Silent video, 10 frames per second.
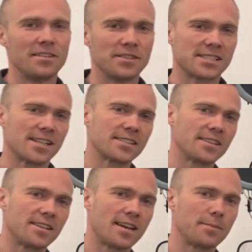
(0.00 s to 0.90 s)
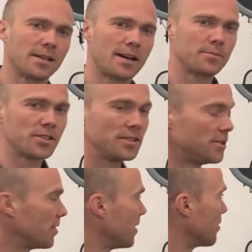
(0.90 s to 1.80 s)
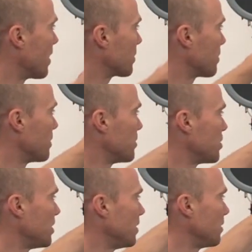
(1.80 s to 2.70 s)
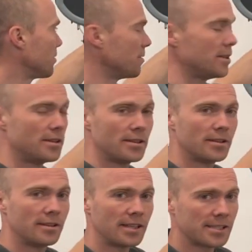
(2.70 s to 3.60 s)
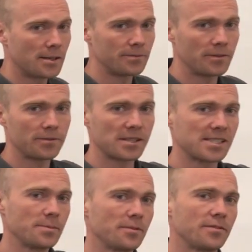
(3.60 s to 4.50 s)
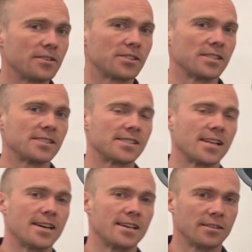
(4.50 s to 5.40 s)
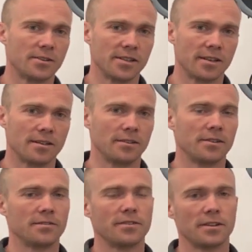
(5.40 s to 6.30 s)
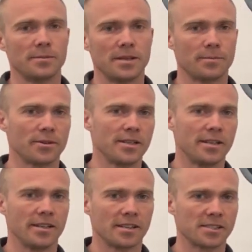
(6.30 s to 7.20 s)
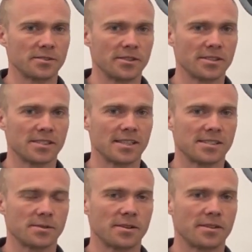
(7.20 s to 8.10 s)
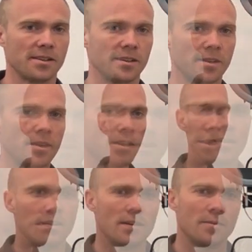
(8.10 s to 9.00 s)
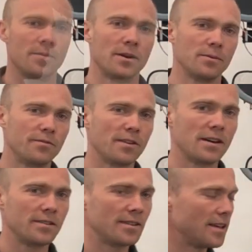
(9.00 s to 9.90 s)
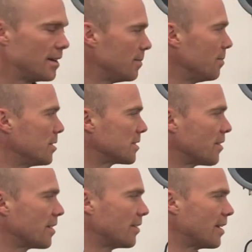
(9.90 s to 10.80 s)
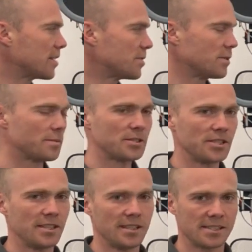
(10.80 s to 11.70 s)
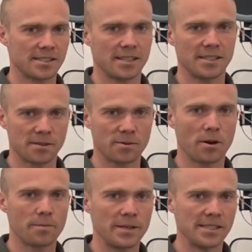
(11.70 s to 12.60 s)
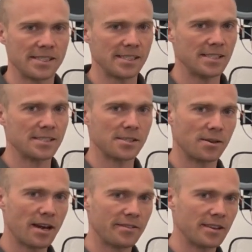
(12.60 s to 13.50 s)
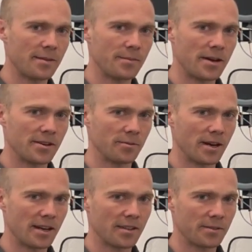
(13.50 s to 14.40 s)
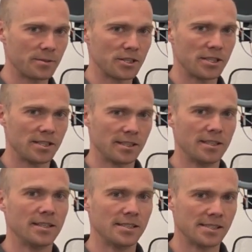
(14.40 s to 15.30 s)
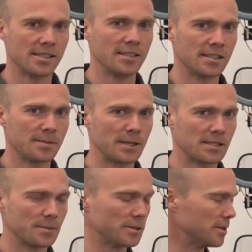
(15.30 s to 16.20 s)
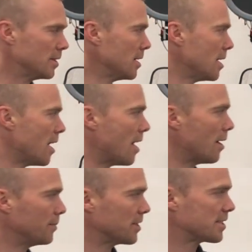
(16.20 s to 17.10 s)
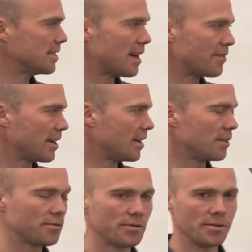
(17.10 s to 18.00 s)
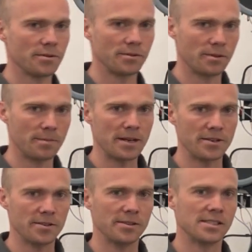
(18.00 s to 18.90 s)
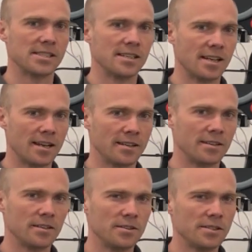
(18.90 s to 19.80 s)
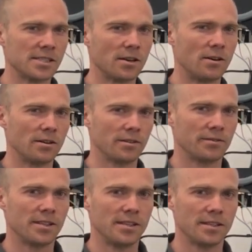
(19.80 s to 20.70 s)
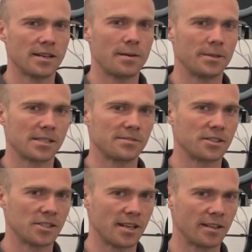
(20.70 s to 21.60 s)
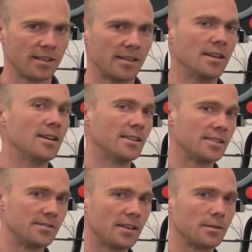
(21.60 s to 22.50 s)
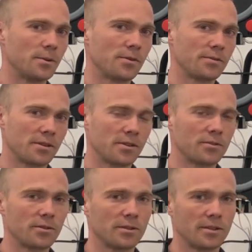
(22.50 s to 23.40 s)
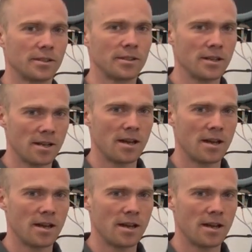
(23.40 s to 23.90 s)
If you selected the tablet option, you can interact with the machine through here. That's helpful for simple functions like loading and unloading filament, preheating extruders, that sort of thing. But we found that most of our interaction with the machine is through our PC, so having that mounted right at the machine is indispensable. Just navigating through the menus and using all of the complex functionality that's available through the controller